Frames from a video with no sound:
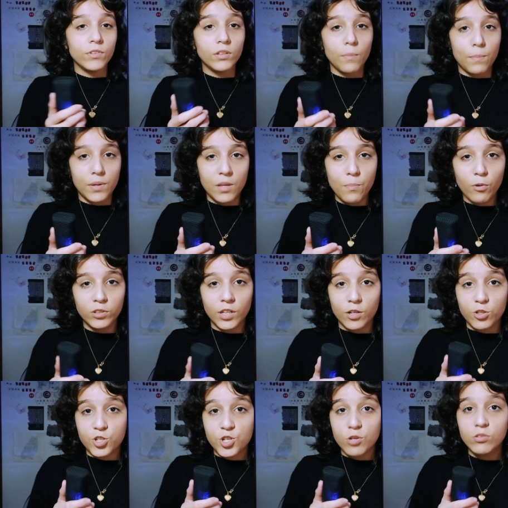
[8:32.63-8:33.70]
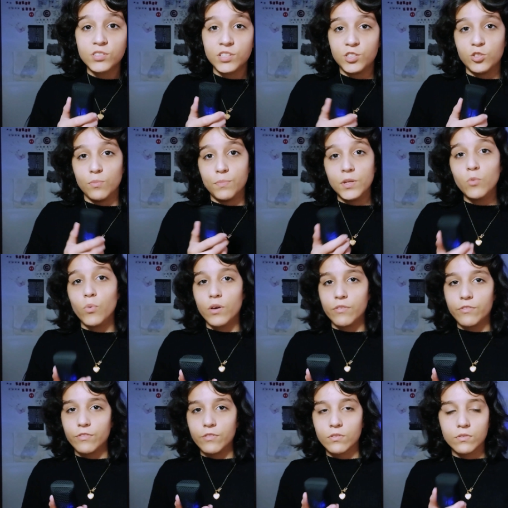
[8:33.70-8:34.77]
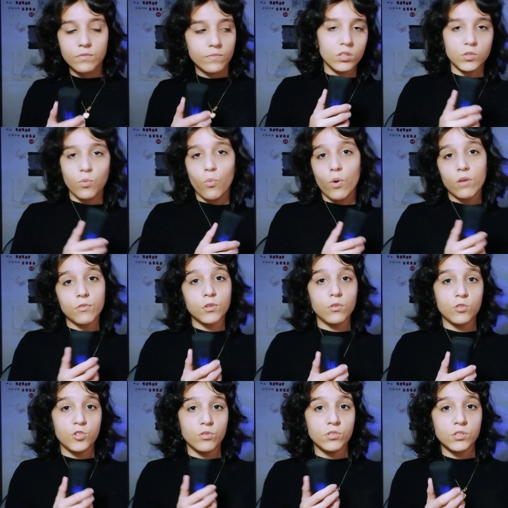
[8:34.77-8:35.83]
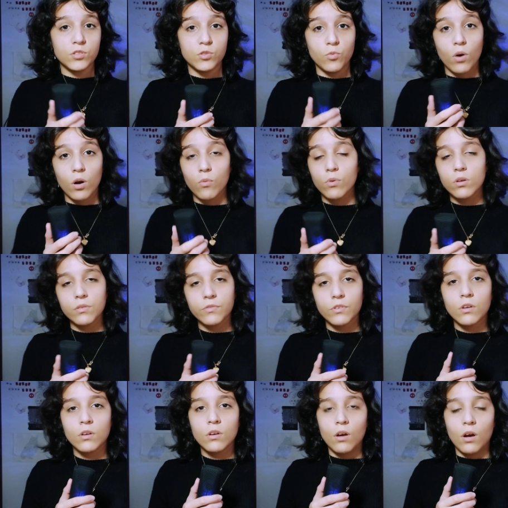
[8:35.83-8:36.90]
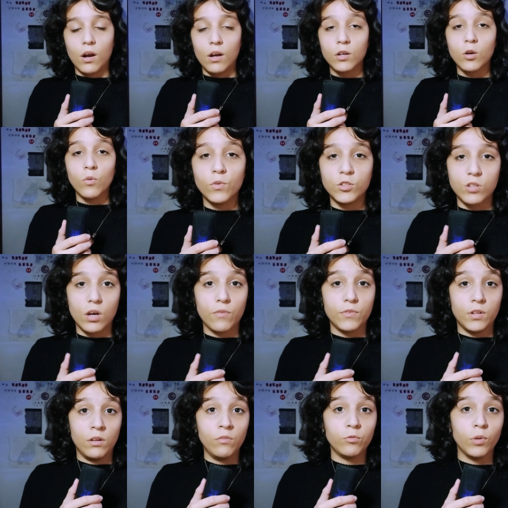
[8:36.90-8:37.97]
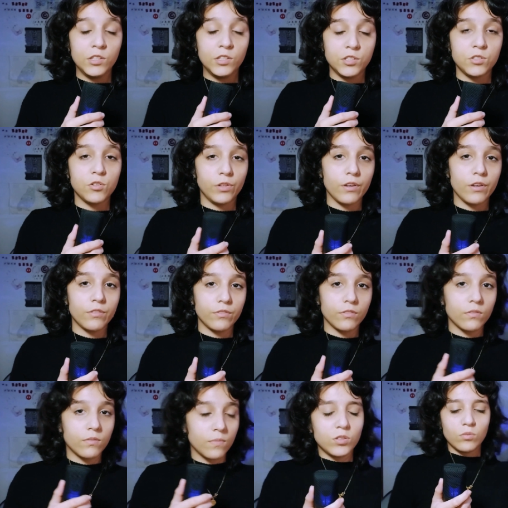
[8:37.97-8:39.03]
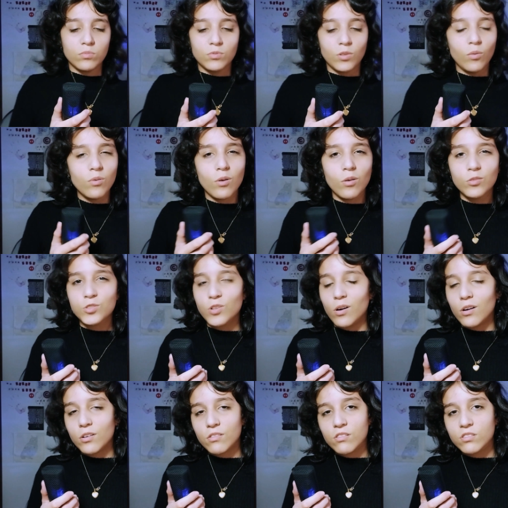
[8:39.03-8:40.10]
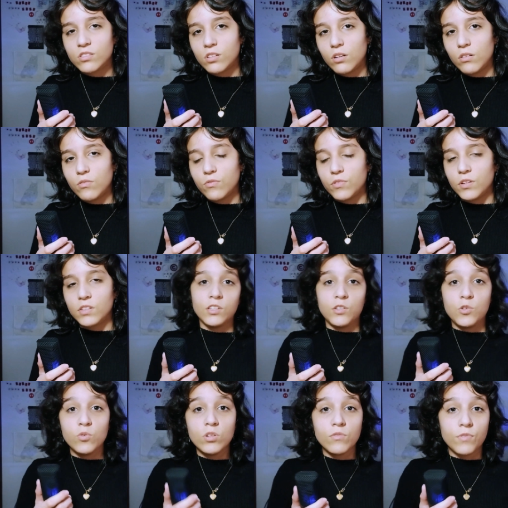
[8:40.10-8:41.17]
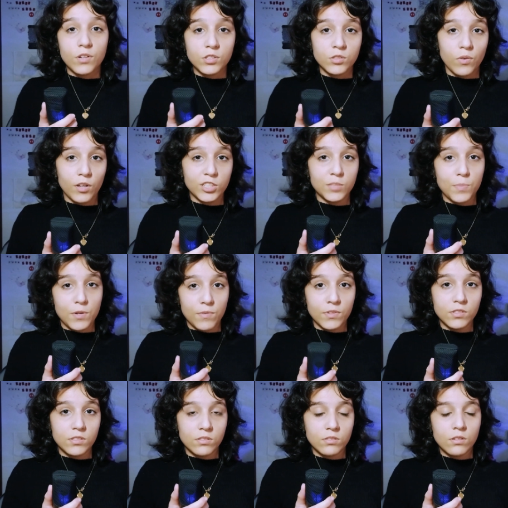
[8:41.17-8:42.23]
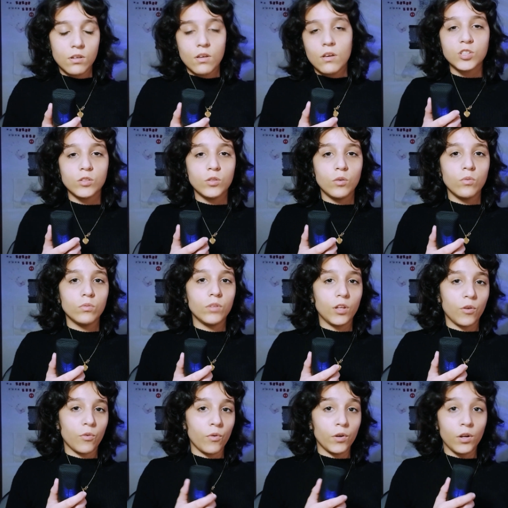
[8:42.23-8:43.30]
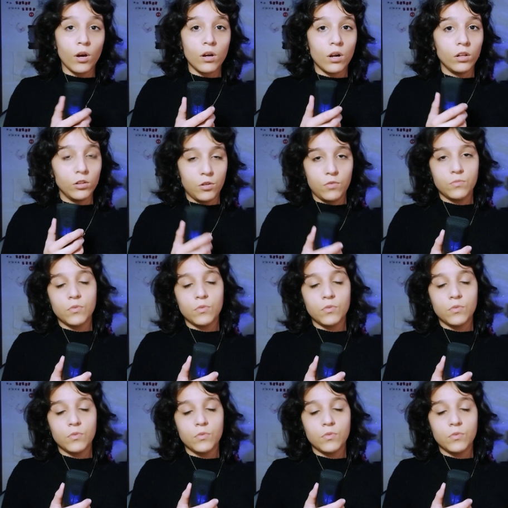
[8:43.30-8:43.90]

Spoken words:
or even the people that you're choosing to be with. You know, because whoever you're choosing to walk with are going to have an influence in your life. You know, so don't go too hard on yourself. It's a universal experience. And also know that you are not